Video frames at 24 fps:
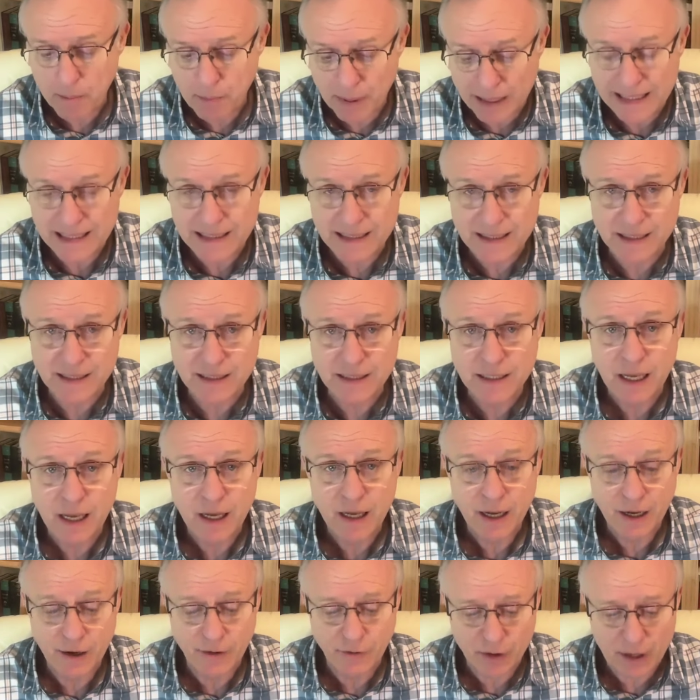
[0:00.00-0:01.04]
pieces
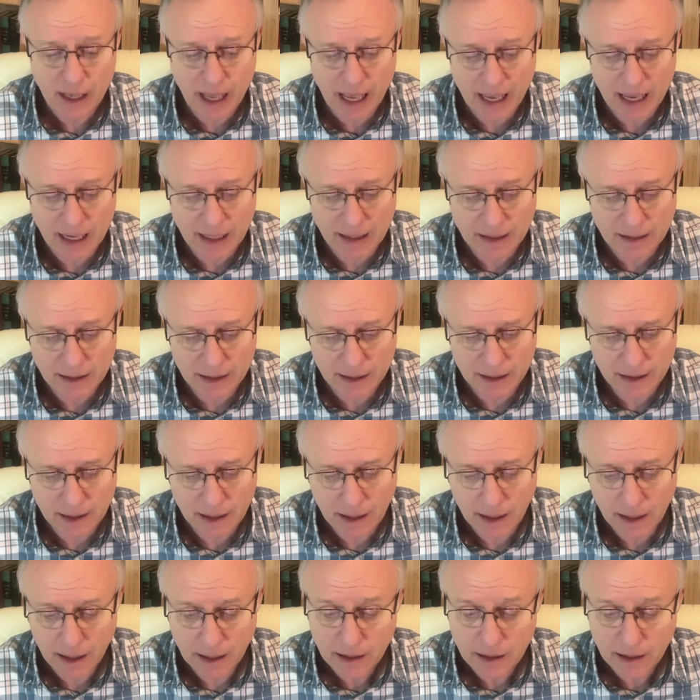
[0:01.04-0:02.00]
of candy.